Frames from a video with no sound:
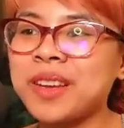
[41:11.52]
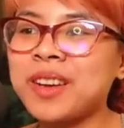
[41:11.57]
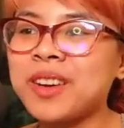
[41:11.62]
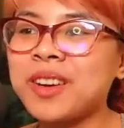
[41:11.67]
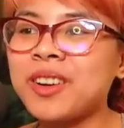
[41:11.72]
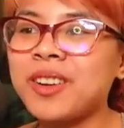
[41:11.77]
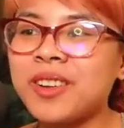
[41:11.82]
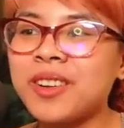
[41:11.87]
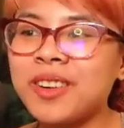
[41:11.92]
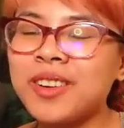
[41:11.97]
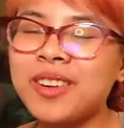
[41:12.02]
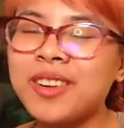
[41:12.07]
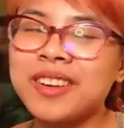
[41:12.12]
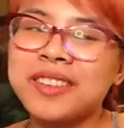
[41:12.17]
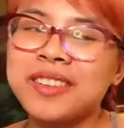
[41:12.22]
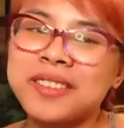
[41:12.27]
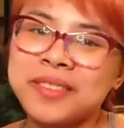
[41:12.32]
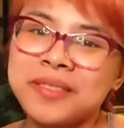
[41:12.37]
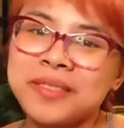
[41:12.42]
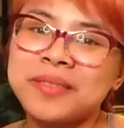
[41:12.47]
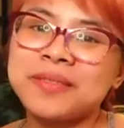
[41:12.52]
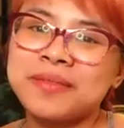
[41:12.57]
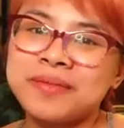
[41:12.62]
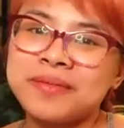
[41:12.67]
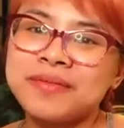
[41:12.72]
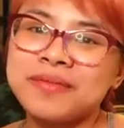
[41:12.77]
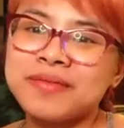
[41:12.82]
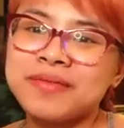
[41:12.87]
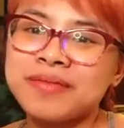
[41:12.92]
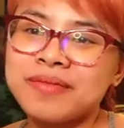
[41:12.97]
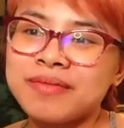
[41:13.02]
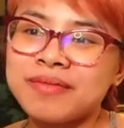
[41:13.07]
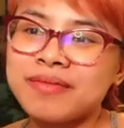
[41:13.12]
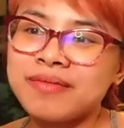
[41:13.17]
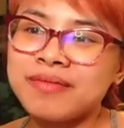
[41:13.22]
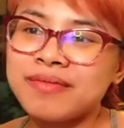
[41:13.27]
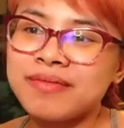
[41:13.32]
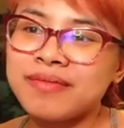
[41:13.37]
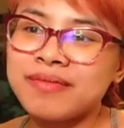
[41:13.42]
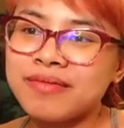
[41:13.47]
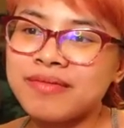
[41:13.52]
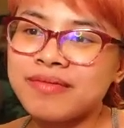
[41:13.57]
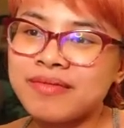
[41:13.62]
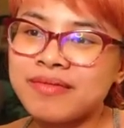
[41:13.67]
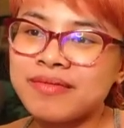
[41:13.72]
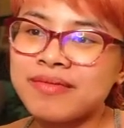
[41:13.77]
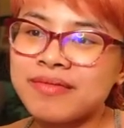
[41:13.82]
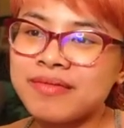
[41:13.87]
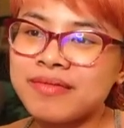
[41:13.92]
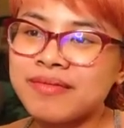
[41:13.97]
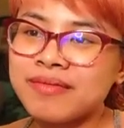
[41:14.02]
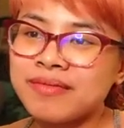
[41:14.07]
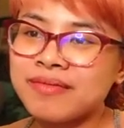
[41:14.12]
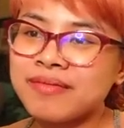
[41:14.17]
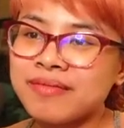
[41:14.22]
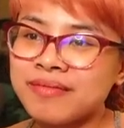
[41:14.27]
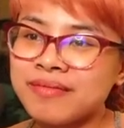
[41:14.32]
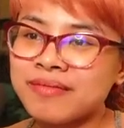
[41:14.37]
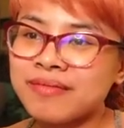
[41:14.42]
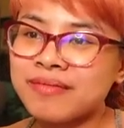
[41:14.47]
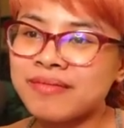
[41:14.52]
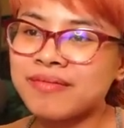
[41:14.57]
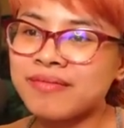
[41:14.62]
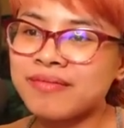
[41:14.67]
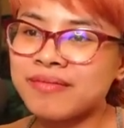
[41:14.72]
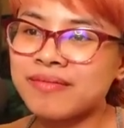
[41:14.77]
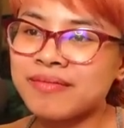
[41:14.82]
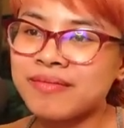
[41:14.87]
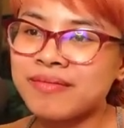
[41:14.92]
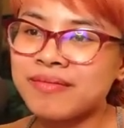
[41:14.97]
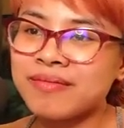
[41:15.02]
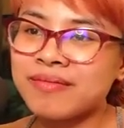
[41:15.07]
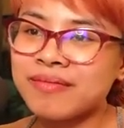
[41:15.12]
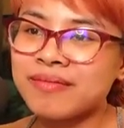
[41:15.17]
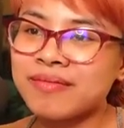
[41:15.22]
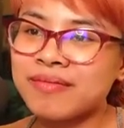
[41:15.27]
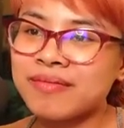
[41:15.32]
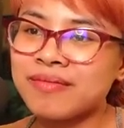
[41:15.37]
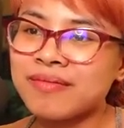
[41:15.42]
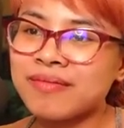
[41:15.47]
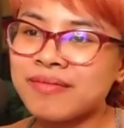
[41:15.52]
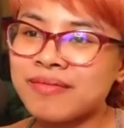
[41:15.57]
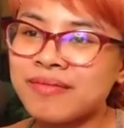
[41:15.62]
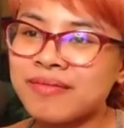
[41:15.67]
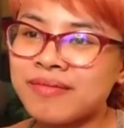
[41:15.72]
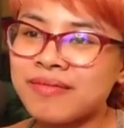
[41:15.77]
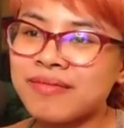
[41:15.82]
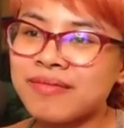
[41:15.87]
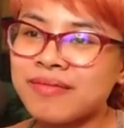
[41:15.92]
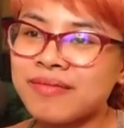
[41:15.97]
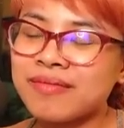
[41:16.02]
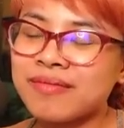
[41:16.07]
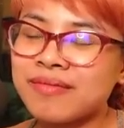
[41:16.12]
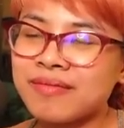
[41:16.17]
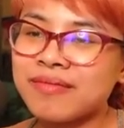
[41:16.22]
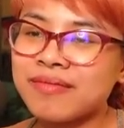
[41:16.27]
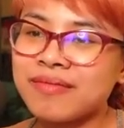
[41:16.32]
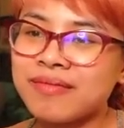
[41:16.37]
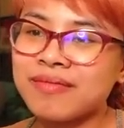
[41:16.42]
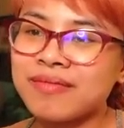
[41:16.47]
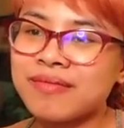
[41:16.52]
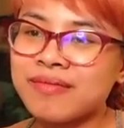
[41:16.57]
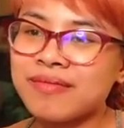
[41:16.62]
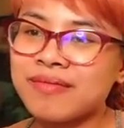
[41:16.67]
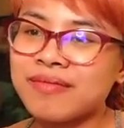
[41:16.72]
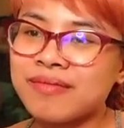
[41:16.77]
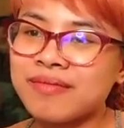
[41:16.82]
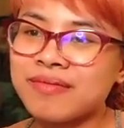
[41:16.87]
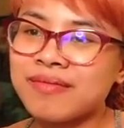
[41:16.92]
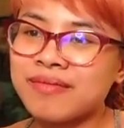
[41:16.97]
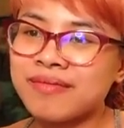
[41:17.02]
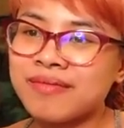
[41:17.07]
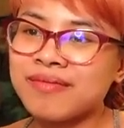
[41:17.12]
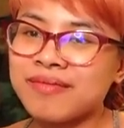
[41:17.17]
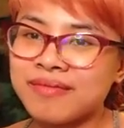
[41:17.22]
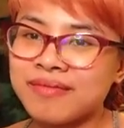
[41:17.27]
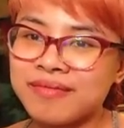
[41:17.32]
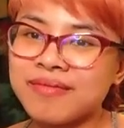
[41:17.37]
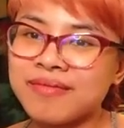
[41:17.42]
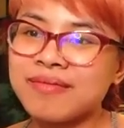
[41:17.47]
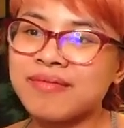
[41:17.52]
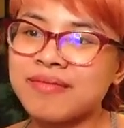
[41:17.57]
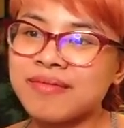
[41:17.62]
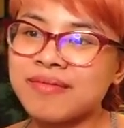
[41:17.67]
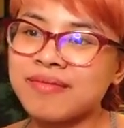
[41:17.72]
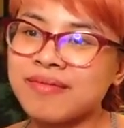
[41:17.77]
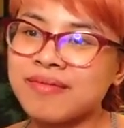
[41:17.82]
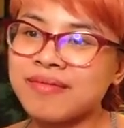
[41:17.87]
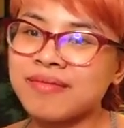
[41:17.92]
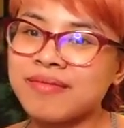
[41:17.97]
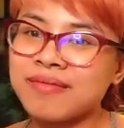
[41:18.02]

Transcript: [no speech]